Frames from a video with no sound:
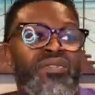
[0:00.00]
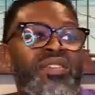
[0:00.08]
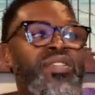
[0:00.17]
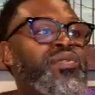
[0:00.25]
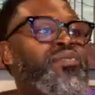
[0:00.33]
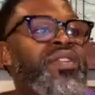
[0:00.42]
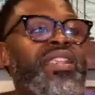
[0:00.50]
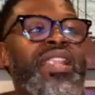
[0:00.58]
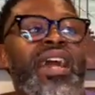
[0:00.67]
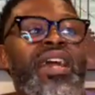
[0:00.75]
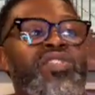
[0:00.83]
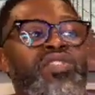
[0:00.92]
This will
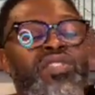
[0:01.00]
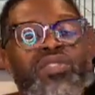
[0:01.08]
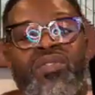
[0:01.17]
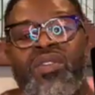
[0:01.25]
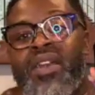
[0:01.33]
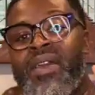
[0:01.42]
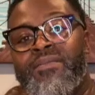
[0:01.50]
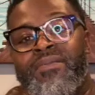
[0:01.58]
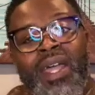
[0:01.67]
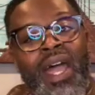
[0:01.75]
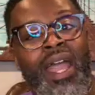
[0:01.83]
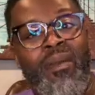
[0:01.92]
last you,
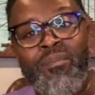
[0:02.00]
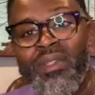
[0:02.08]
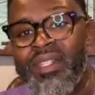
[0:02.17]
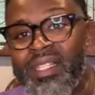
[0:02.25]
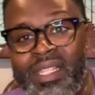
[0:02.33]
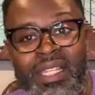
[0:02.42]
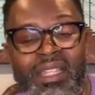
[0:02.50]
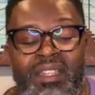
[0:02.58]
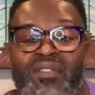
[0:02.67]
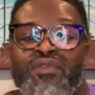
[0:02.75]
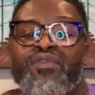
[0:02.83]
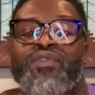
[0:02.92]
I
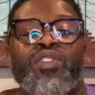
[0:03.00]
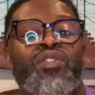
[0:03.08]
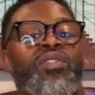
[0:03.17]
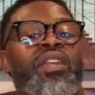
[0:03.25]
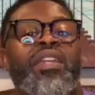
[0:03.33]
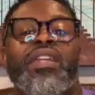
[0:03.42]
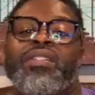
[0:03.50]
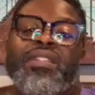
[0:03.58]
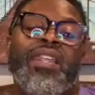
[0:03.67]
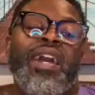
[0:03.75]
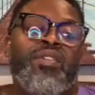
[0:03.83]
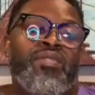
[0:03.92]
believe you can get
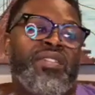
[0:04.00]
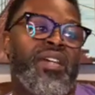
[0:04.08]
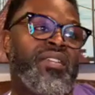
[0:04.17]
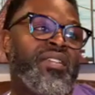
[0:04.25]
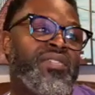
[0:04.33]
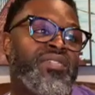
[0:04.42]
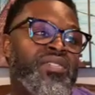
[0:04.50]
10 hours out of this.